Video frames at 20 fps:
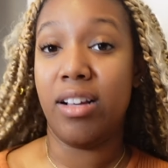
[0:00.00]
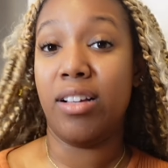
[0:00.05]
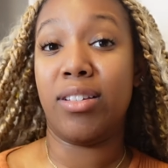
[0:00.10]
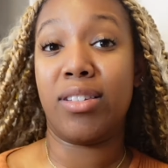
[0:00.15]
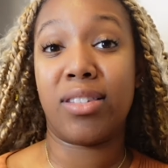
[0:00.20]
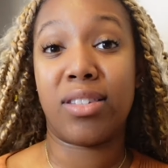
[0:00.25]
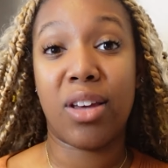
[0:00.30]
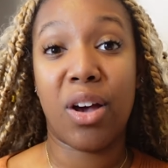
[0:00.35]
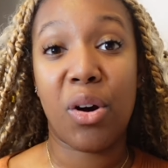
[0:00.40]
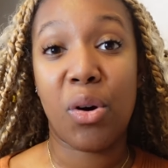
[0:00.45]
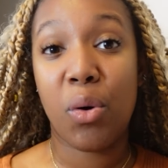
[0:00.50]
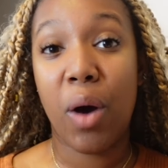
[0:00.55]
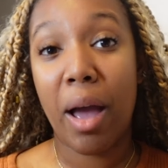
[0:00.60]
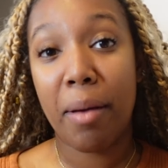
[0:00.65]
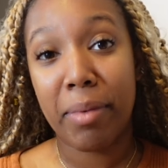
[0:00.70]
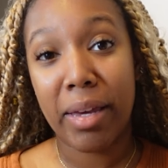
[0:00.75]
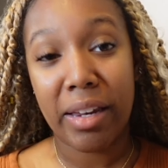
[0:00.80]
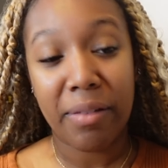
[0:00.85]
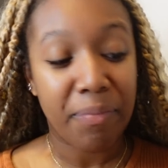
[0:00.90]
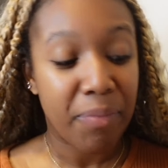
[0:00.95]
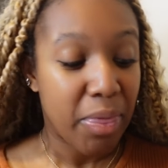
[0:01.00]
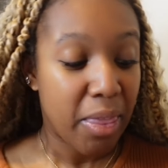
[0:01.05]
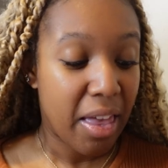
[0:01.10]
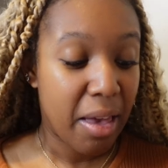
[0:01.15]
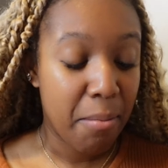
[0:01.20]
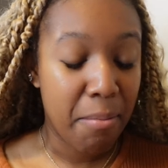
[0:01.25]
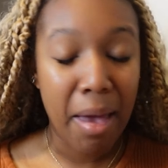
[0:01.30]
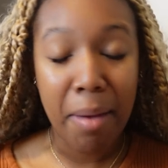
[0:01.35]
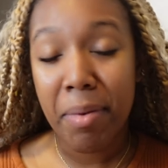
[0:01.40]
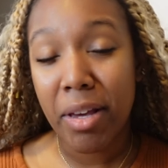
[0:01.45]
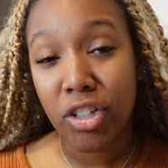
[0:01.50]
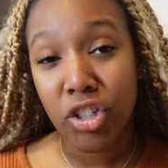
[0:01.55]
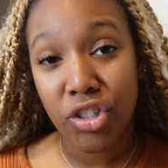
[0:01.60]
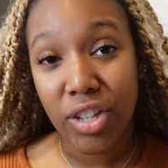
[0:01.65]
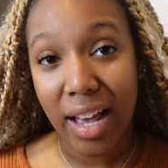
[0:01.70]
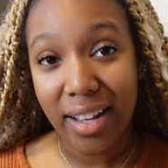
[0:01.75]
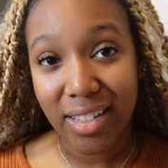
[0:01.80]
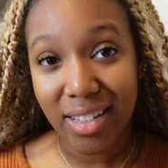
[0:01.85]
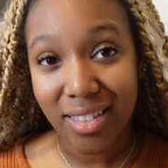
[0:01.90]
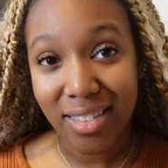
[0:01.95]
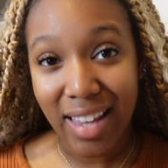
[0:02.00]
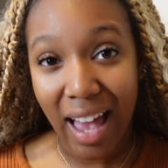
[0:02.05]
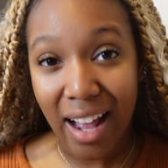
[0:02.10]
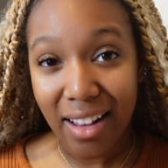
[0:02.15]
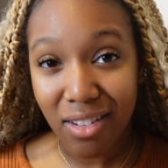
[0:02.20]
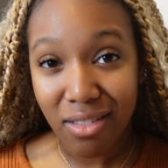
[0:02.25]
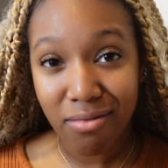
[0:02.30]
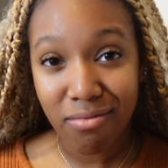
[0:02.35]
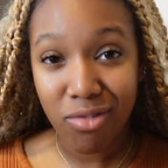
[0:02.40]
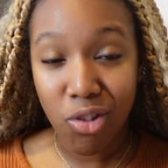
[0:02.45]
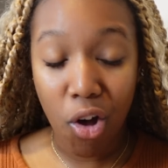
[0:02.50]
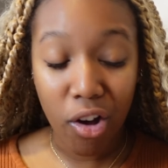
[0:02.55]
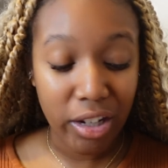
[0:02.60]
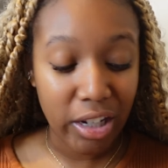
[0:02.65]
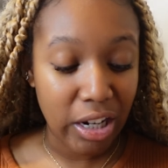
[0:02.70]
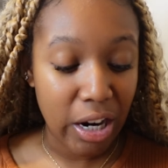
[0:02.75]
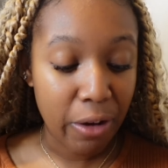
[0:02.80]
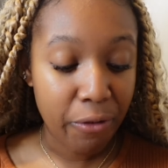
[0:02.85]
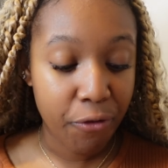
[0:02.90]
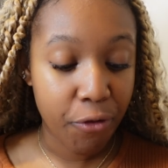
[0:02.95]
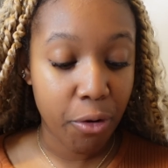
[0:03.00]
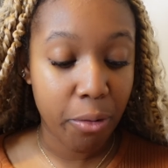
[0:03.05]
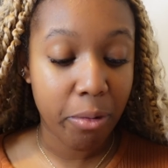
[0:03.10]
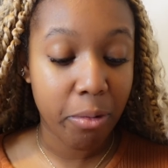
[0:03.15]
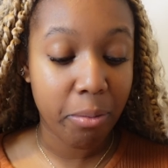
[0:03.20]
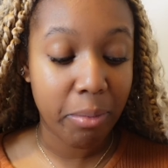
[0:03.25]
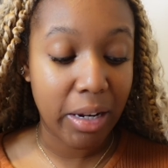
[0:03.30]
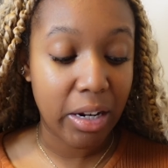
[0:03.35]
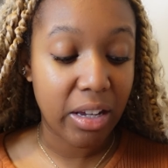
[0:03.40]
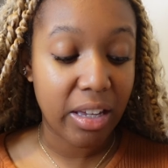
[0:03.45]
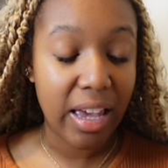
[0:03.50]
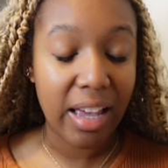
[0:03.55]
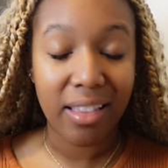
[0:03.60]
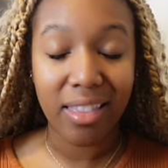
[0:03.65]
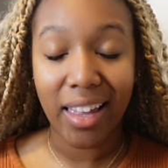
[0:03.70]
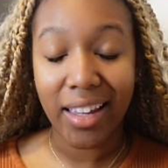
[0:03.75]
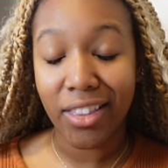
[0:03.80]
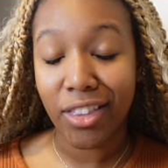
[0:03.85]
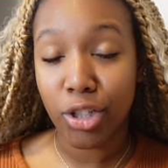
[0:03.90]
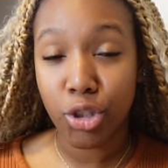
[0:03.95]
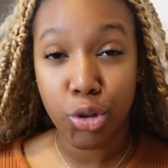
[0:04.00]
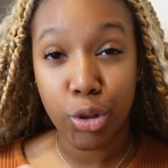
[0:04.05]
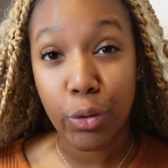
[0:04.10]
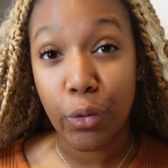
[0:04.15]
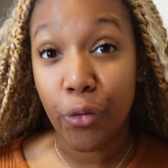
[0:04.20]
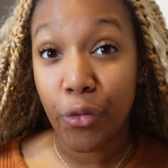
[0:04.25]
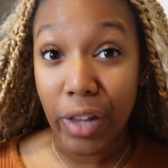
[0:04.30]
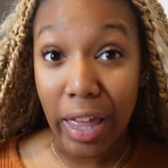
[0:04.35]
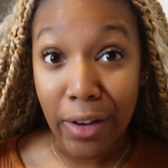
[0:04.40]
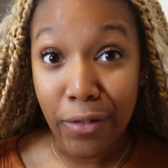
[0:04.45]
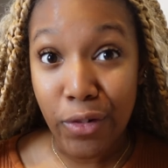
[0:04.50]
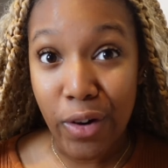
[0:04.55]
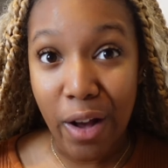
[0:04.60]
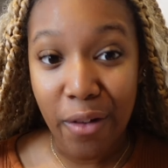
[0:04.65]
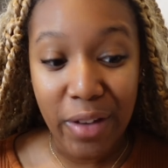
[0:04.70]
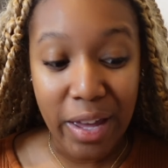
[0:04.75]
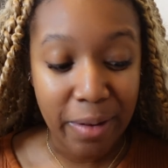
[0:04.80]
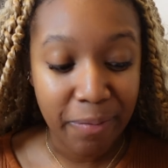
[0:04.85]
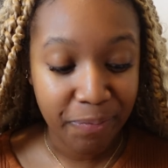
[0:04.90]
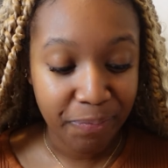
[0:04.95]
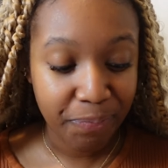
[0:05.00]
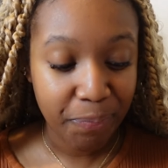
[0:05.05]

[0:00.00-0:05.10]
So, I mean, maybe it just hasn't sat long enough for me to get like the true flavor of it.